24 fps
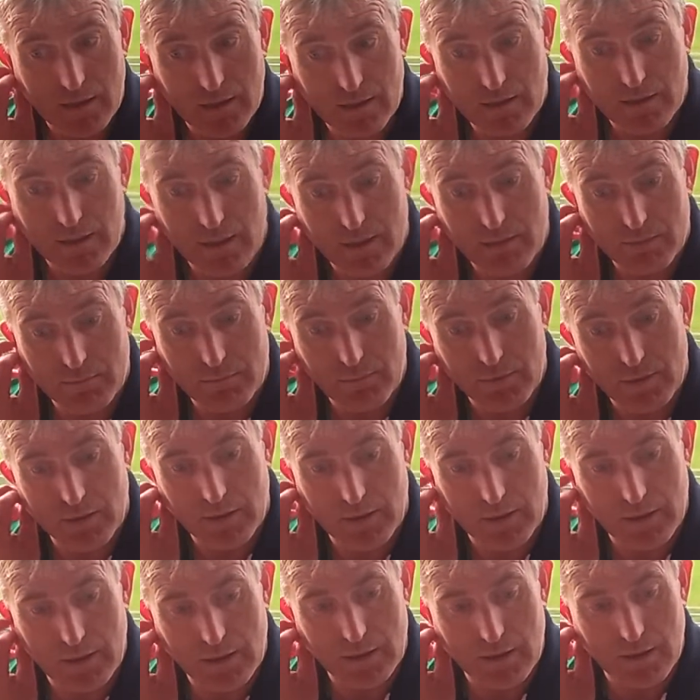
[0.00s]
Yeah, do you know when he
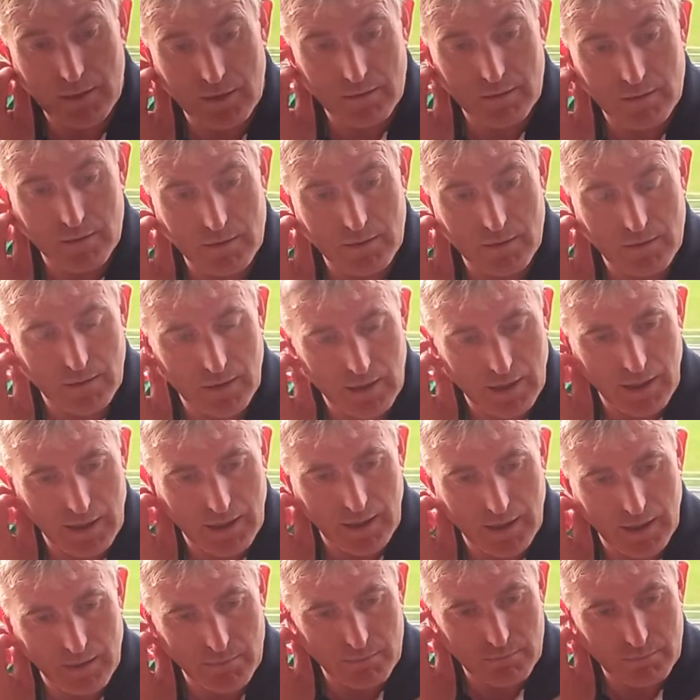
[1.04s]

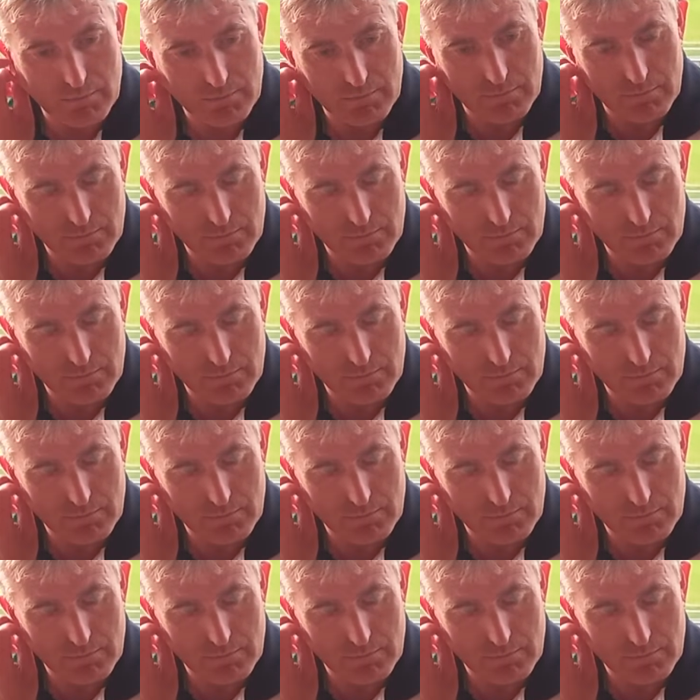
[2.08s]
was yellow?